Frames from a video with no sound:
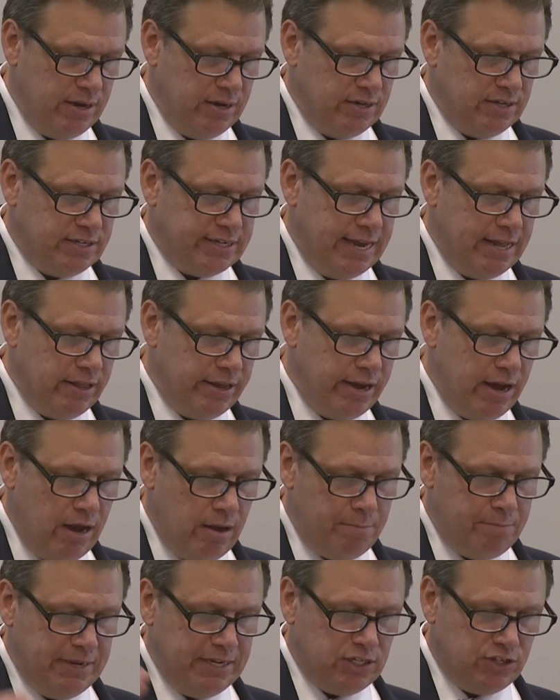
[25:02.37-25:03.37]
Scaling
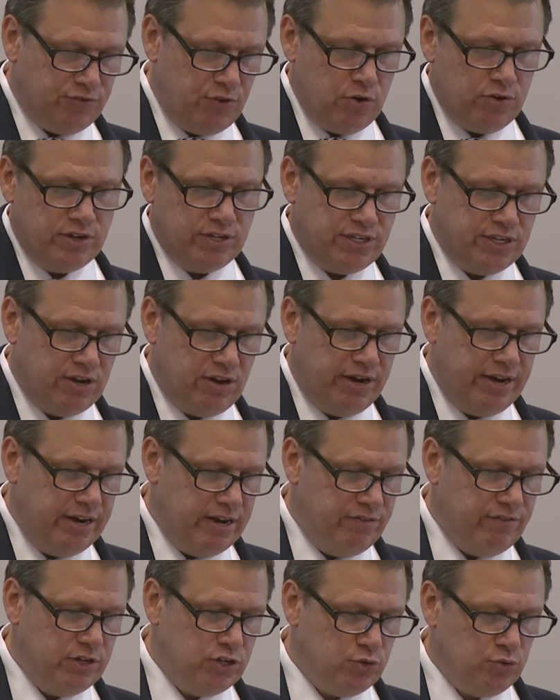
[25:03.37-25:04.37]
up means focusing on
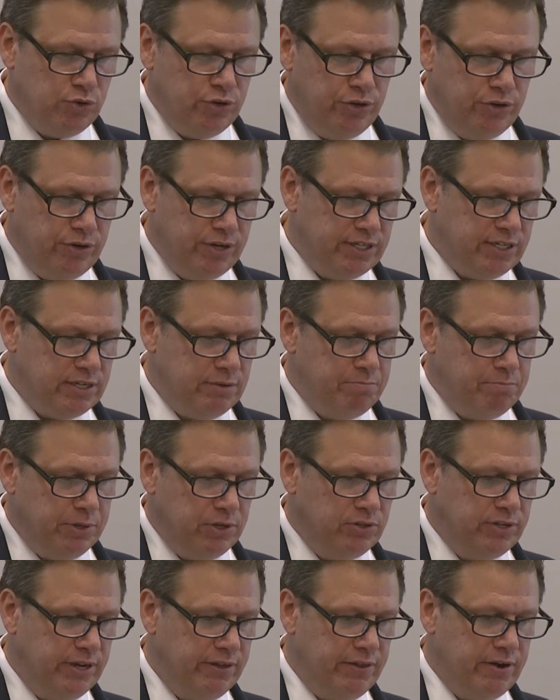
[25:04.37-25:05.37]
individual units and
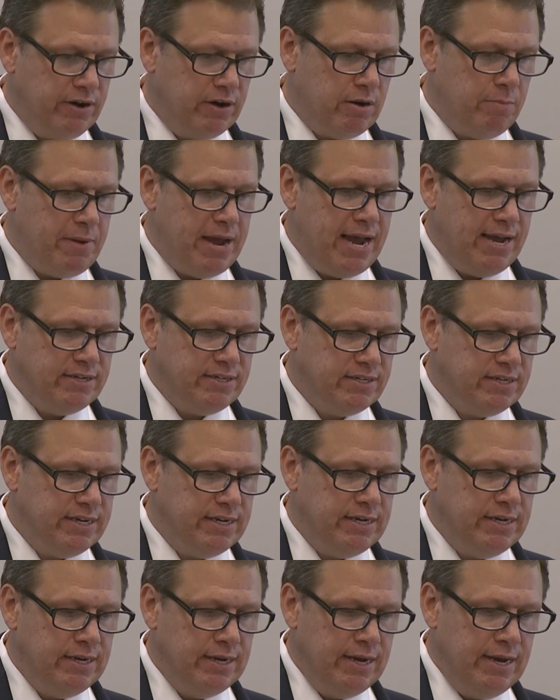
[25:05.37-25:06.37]
building their
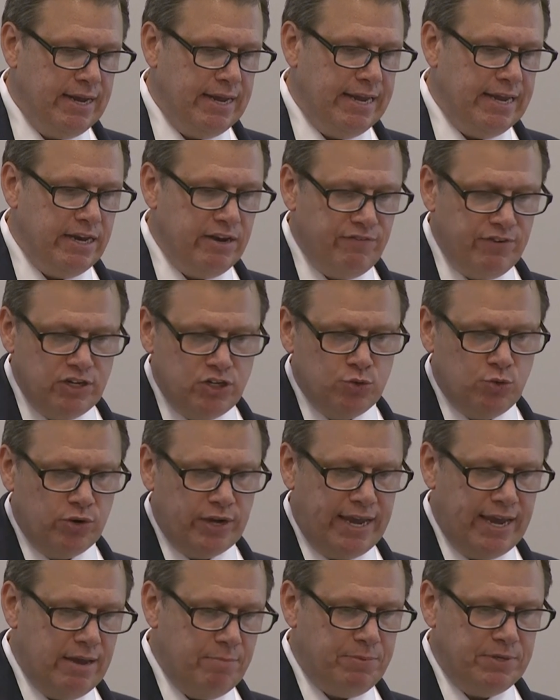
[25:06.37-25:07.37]
capacity. Individual
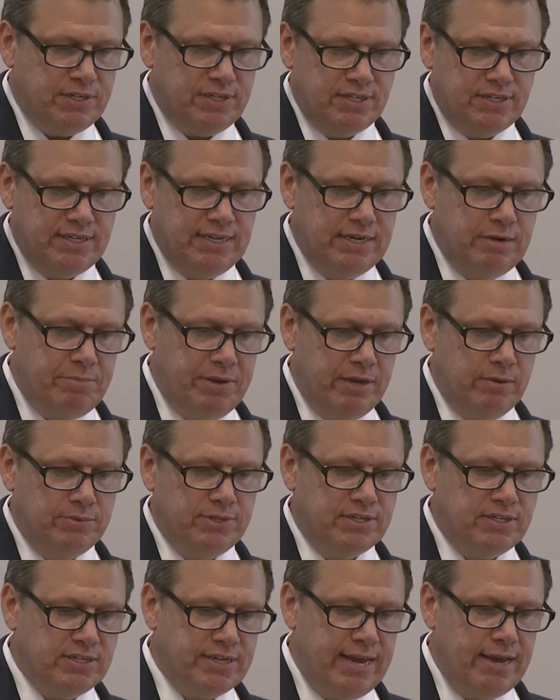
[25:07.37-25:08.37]
campuses need to be able to
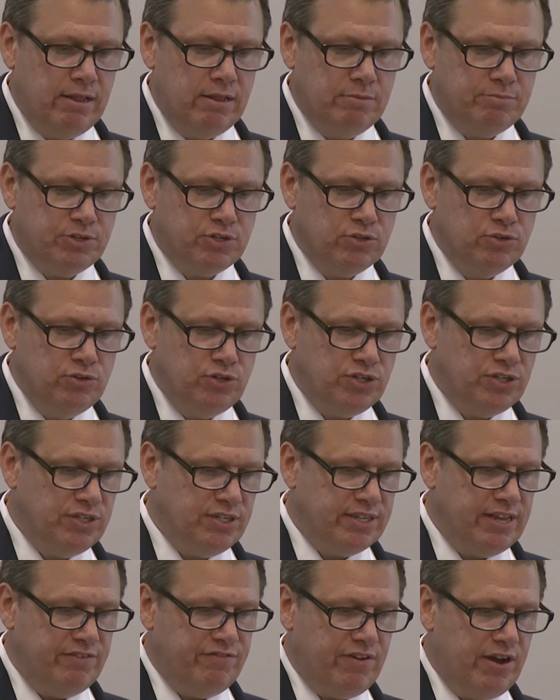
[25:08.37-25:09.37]
scale up solutions
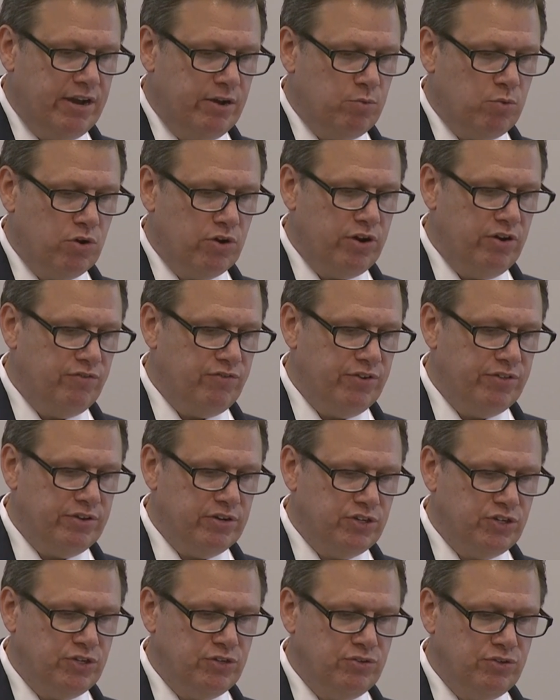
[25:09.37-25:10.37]
they find working for their
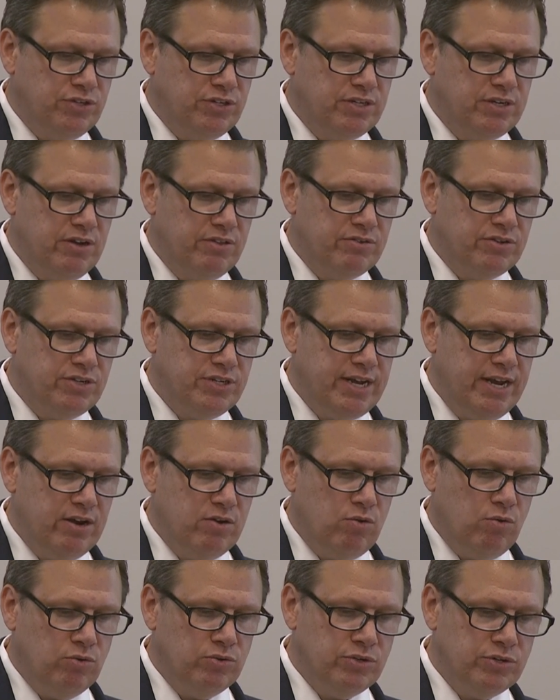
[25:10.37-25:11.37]
students and other
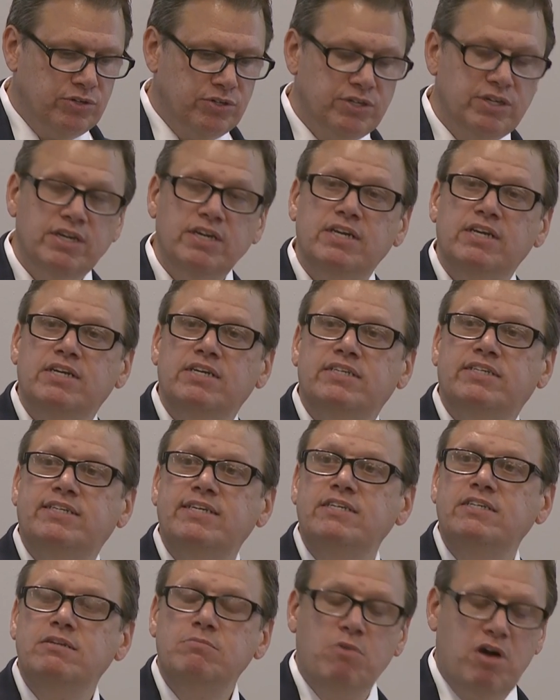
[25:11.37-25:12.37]
stakeholders.
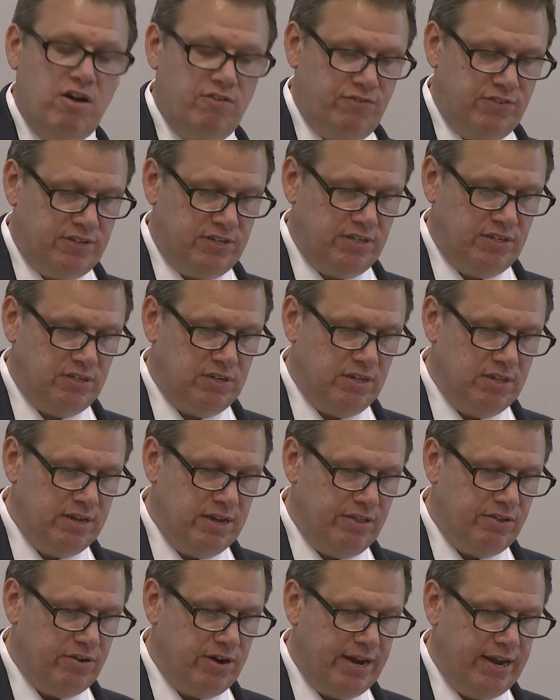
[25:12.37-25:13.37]
System offices, on the
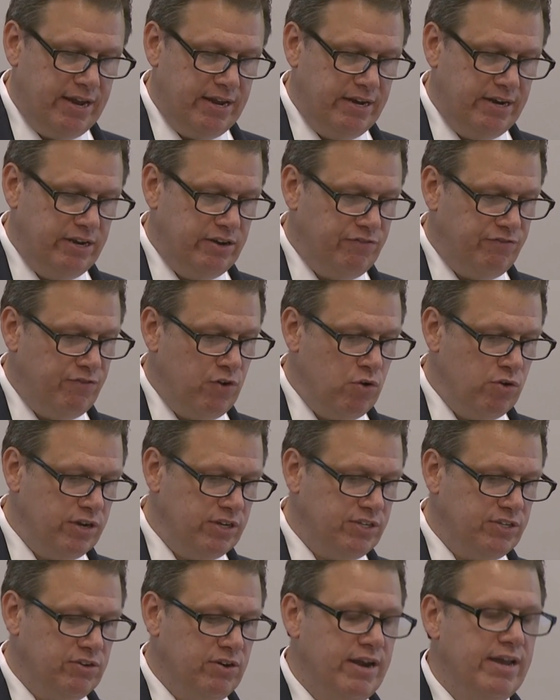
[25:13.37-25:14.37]
other hand, need to
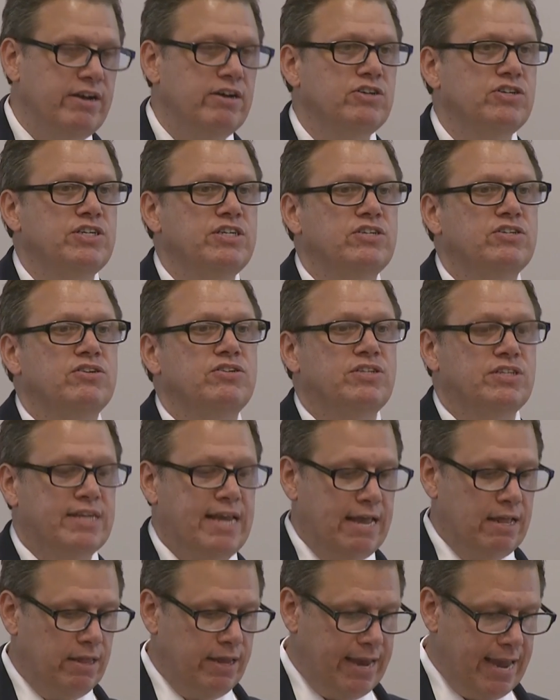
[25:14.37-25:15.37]
focus their energies on
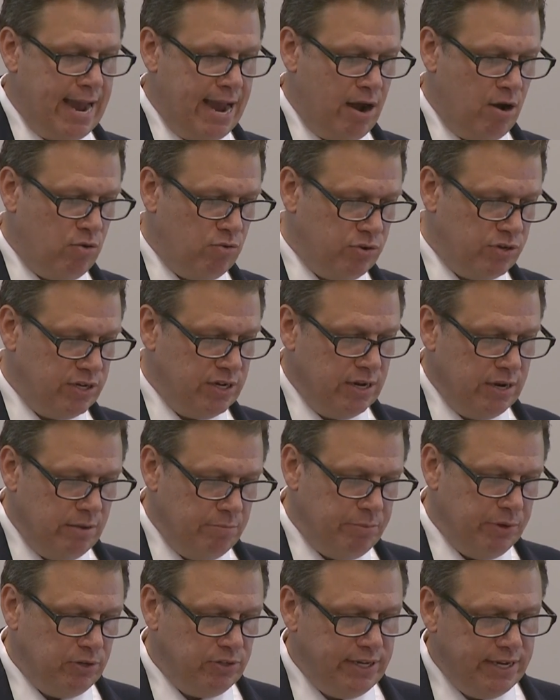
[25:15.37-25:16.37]
scaling out,
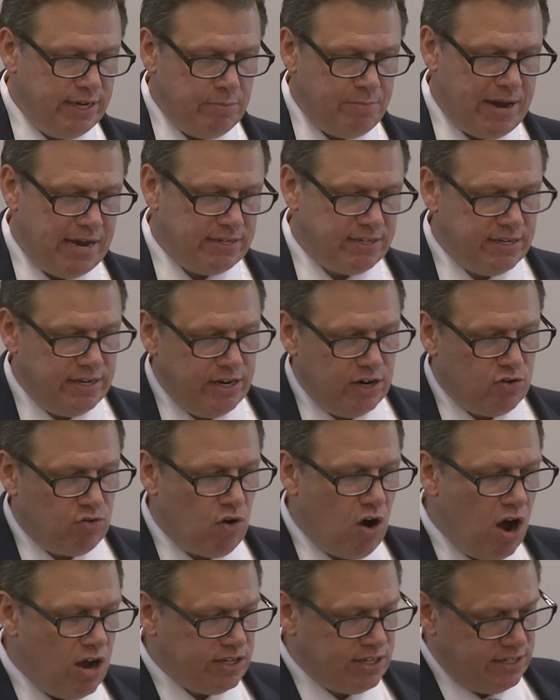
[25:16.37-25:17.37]
building capacity
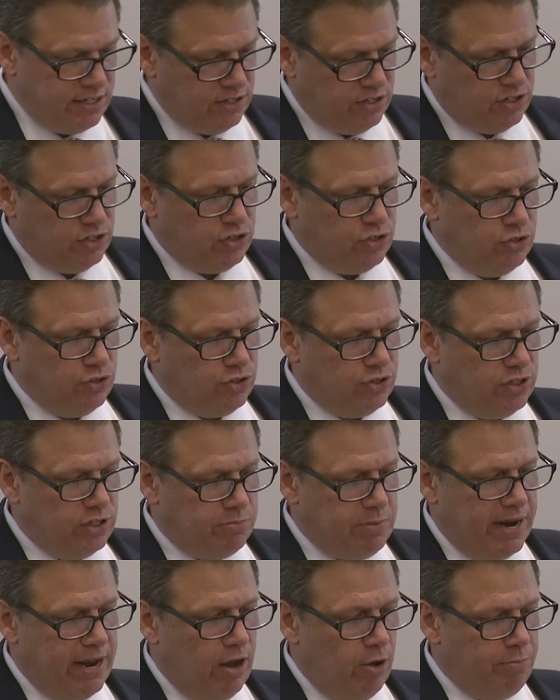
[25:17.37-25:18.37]
across institutions
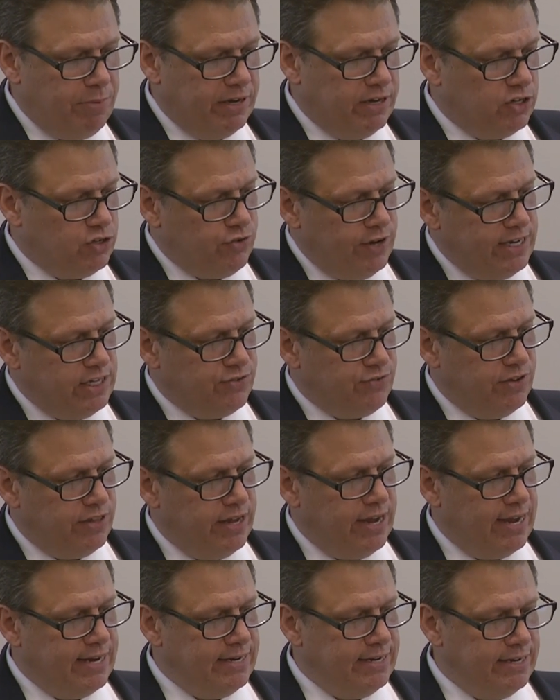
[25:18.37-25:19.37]
by helping to transfer the
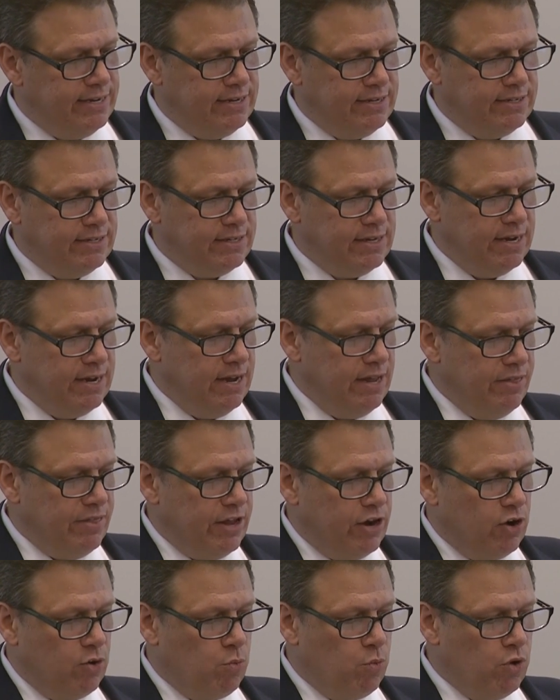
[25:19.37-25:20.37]
ideas that
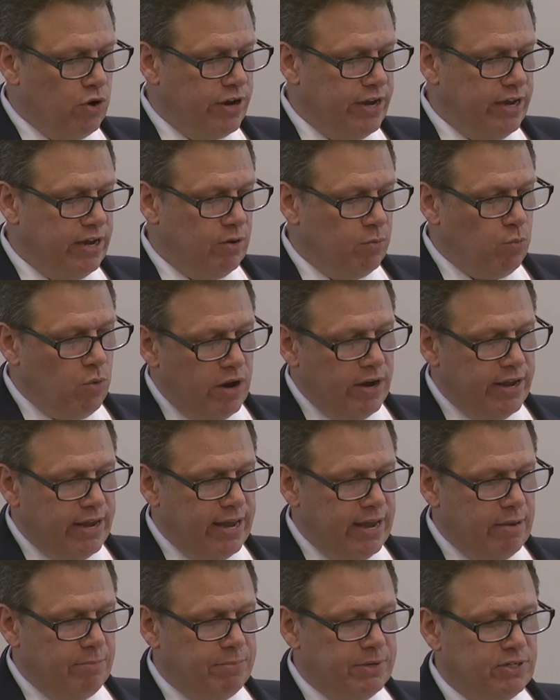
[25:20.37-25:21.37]
are working on one
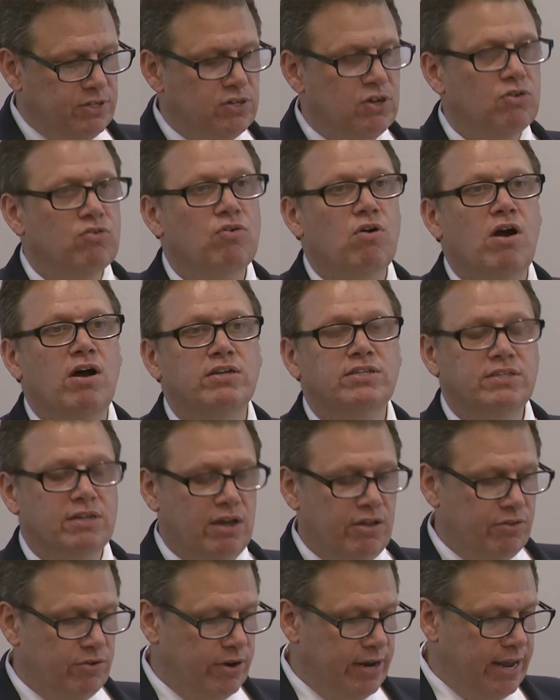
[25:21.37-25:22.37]
campus across
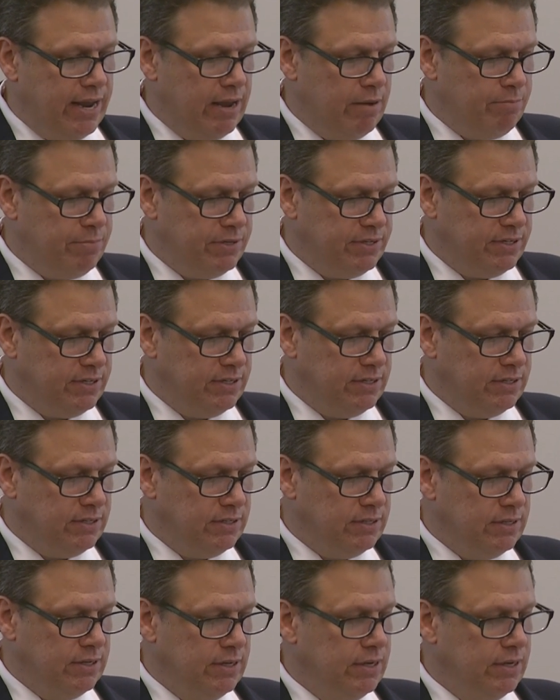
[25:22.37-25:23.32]
other campuses.